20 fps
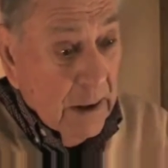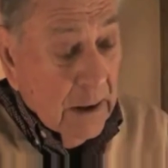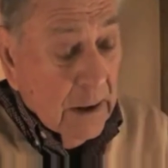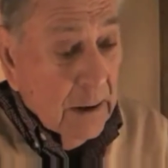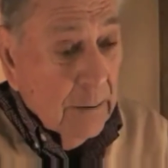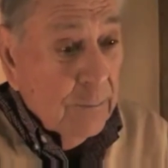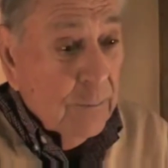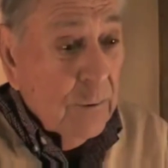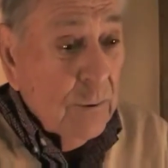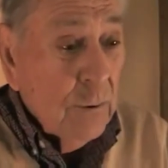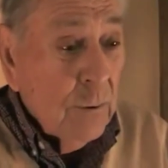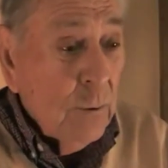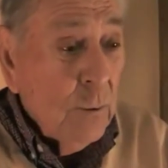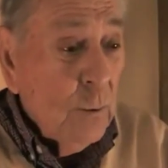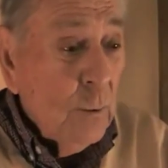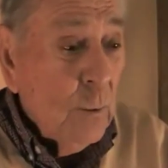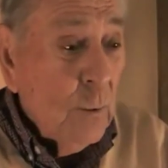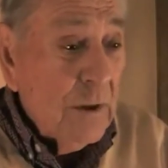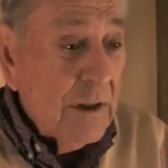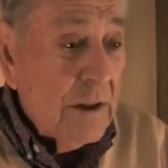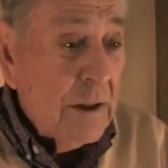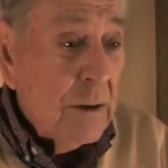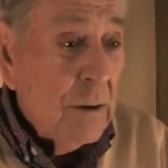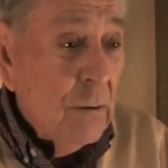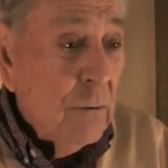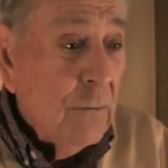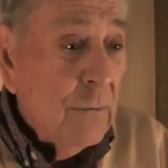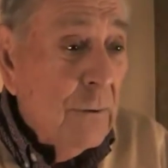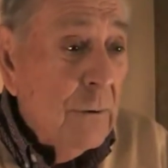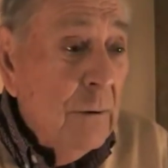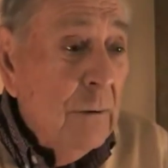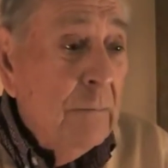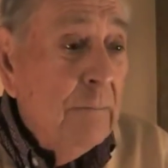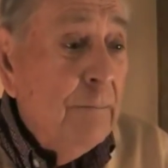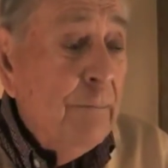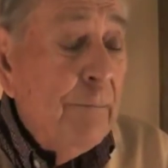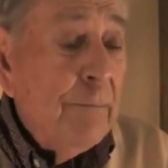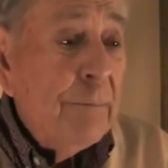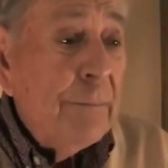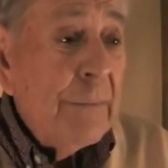up to Westover.
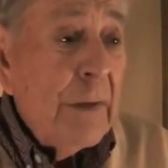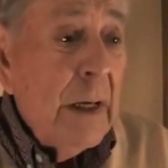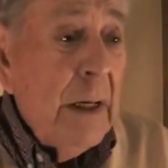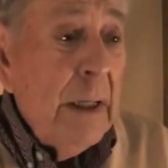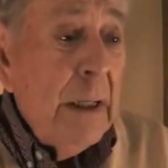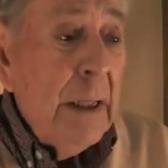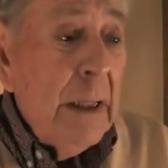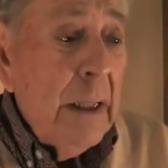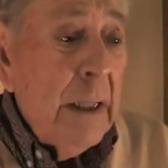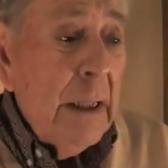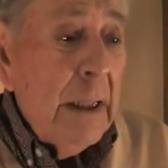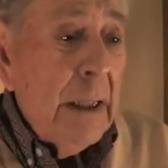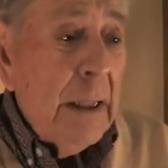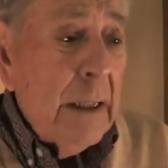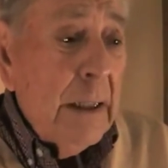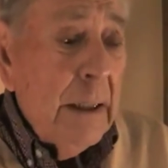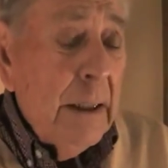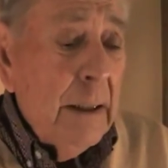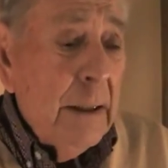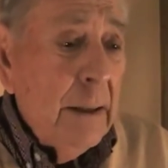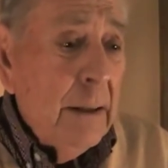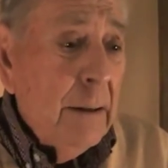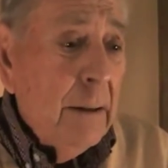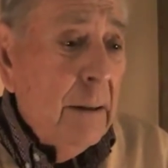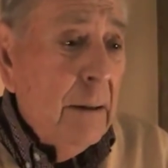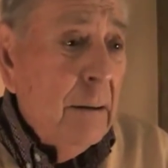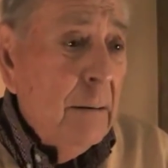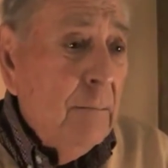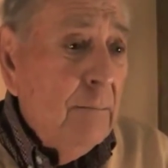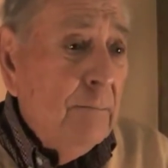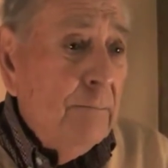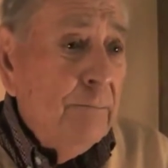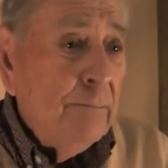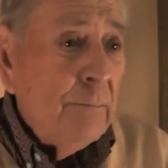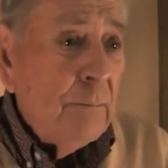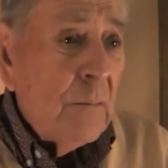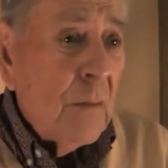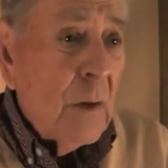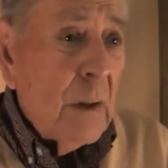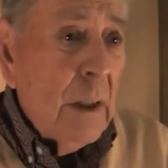And
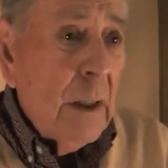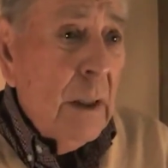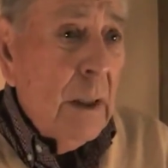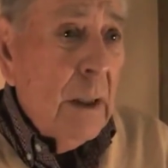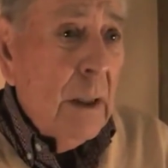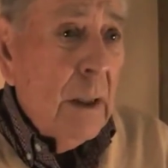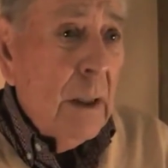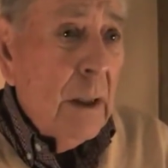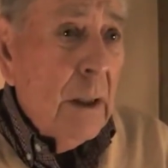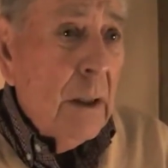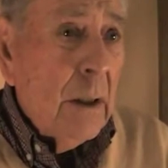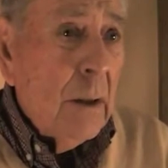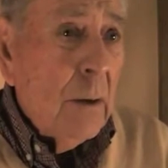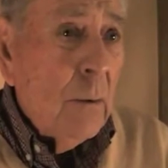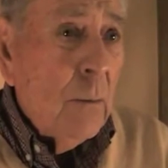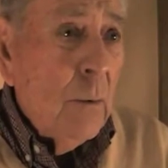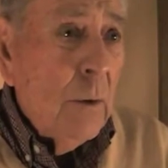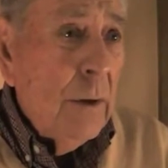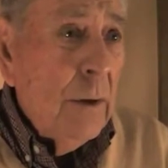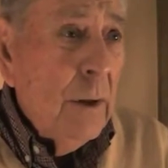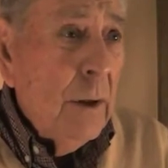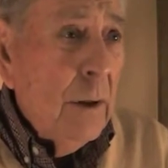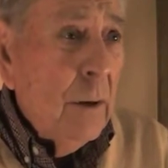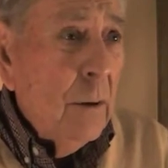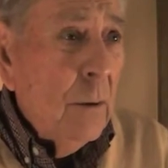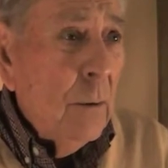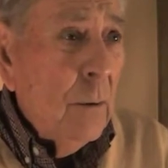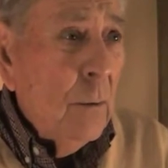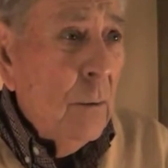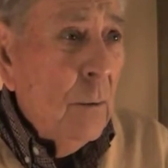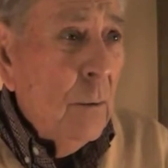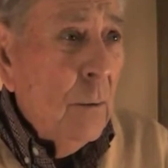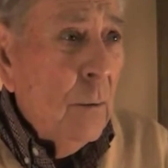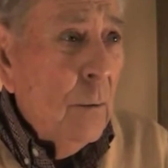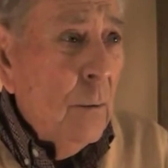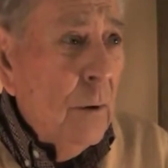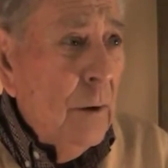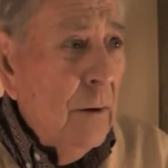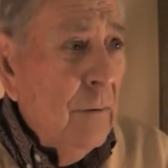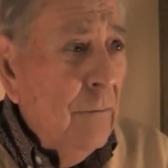one
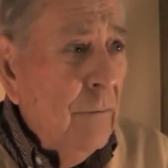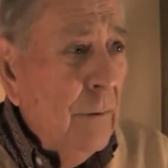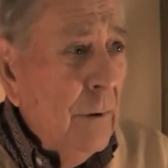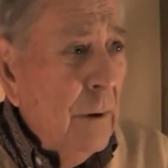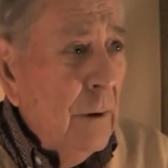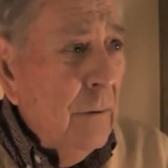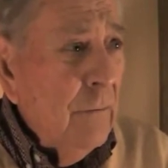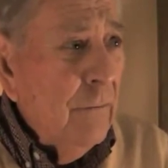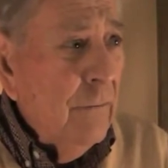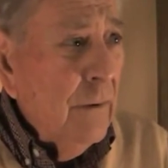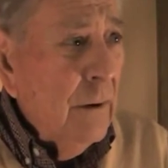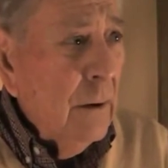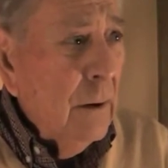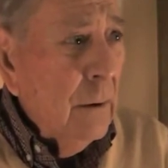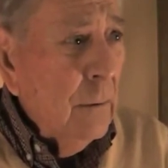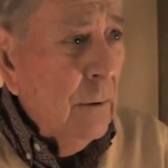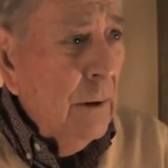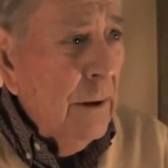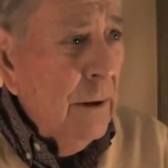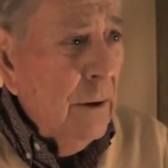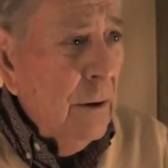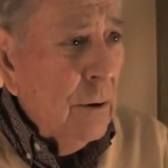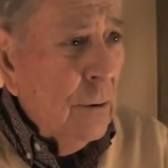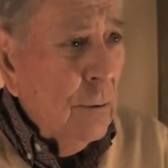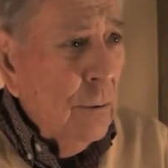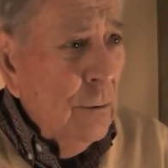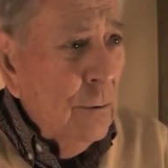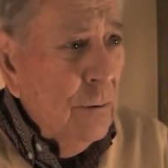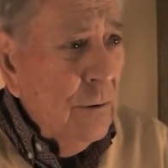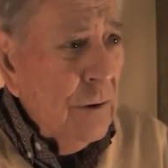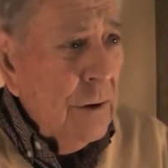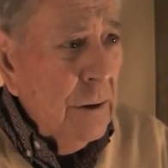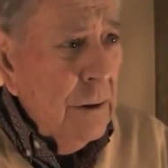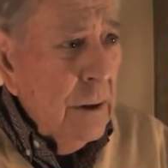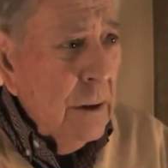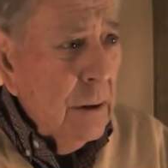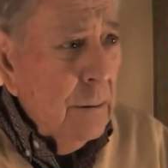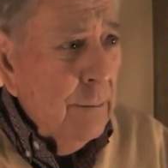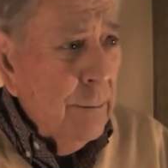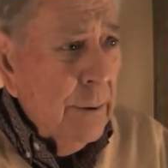of the crews in
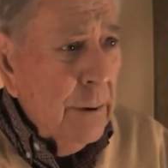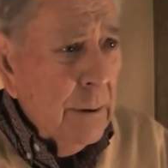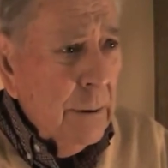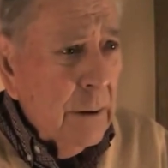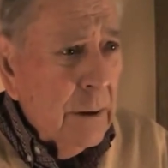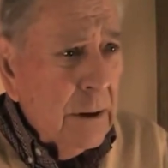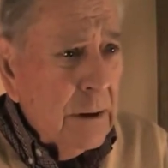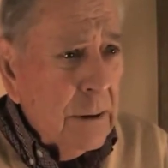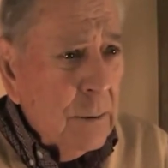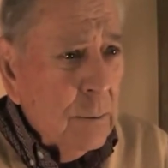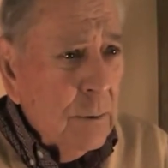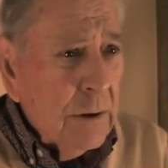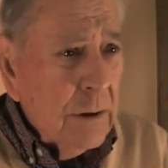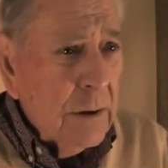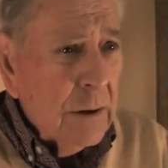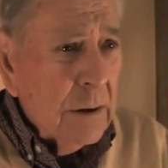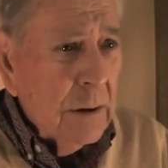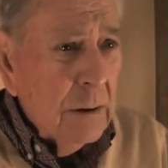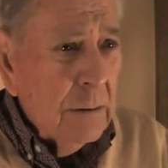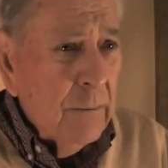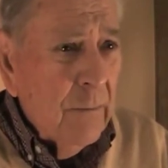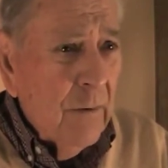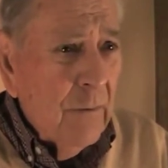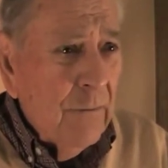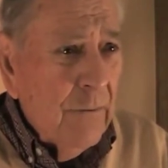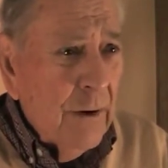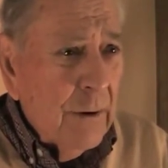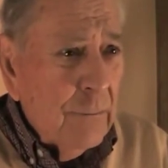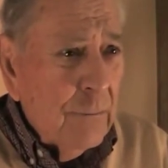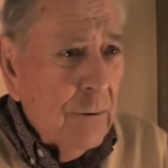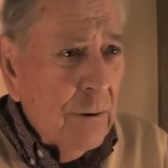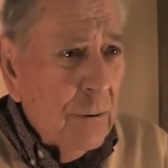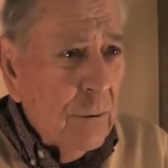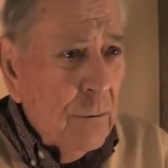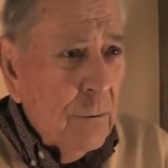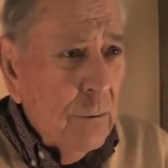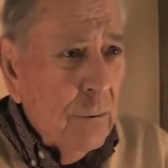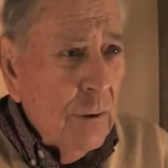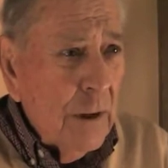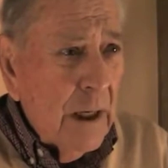our barracks was a veteran
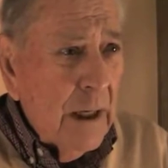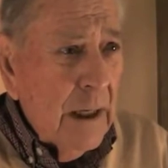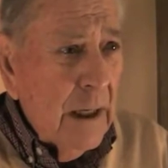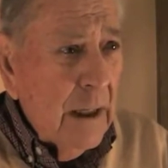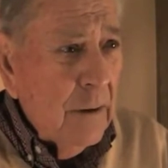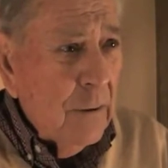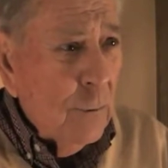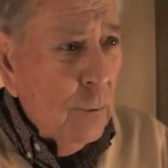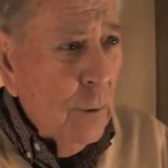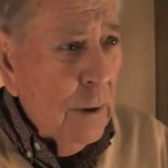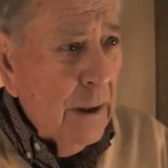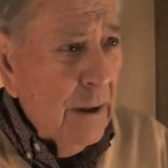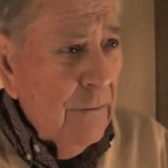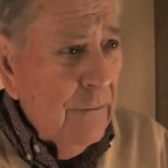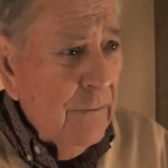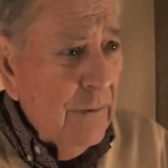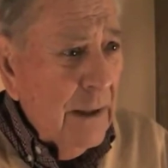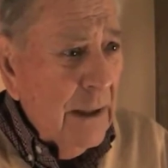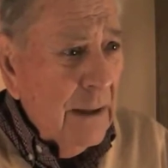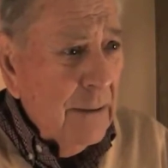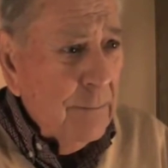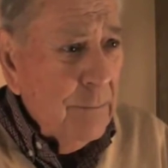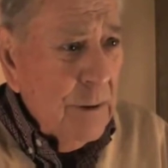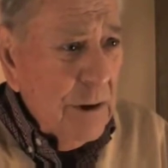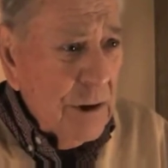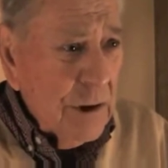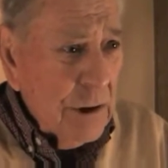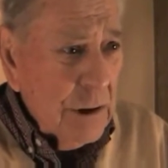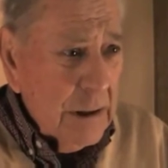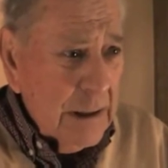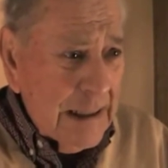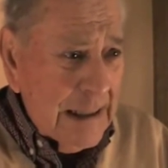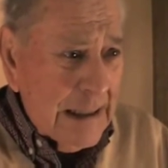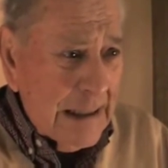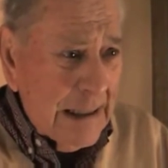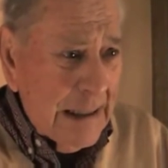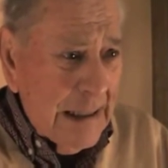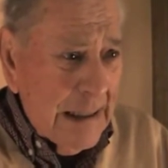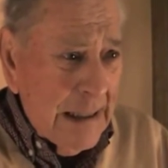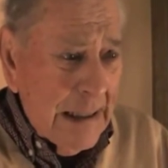crew that had 25 missions,
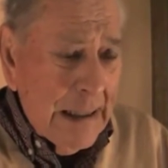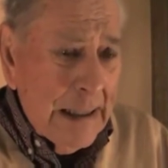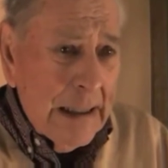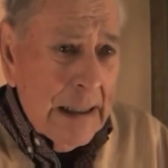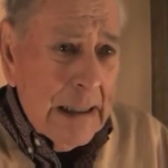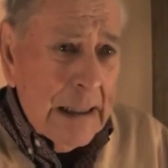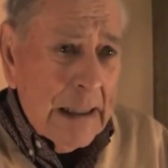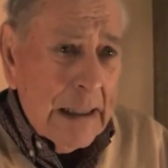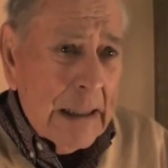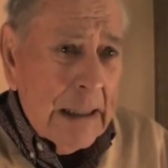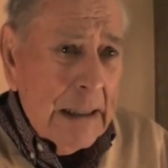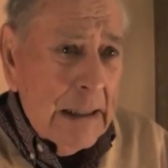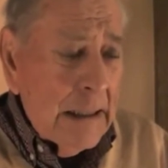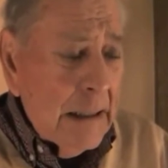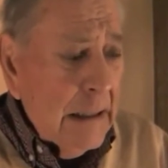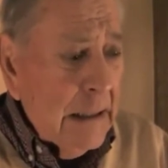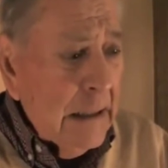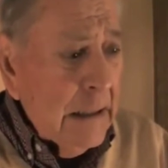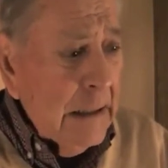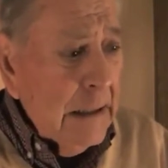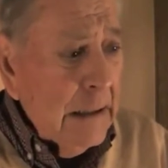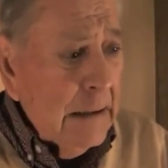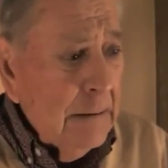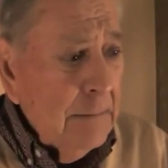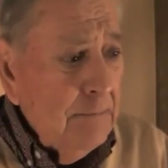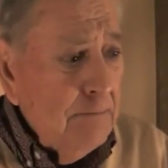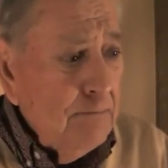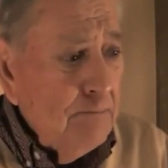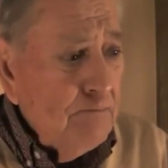and they